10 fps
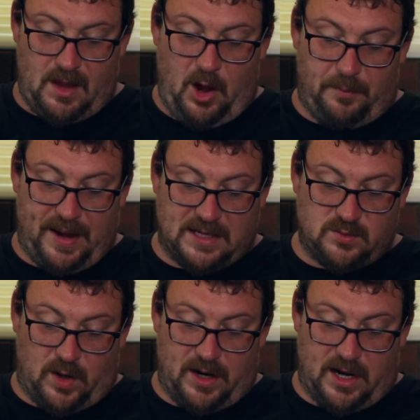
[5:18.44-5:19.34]

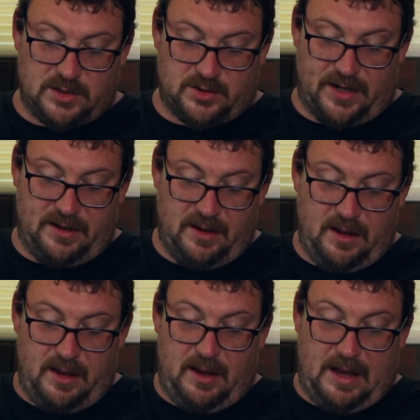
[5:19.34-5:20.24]
100,
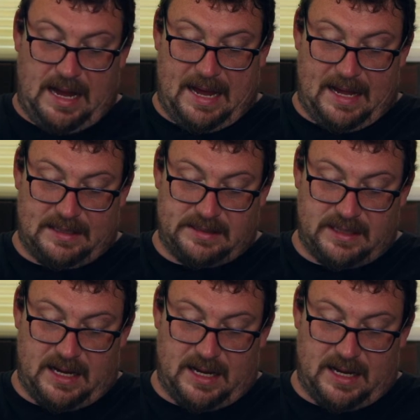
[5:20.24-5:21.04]
and,